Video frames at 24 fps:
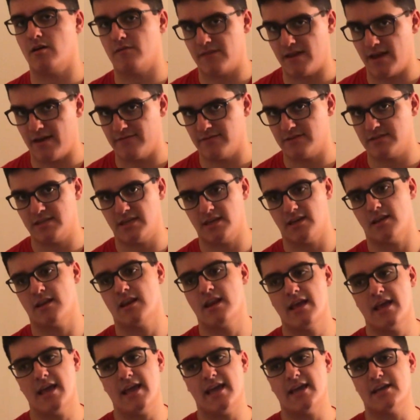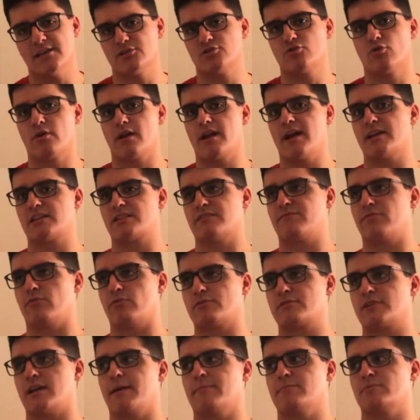if you haven't seen it. Is DoorDash a
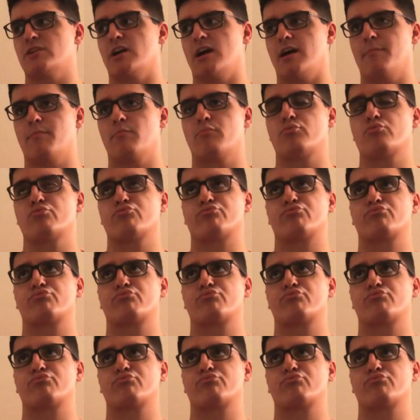full-time job?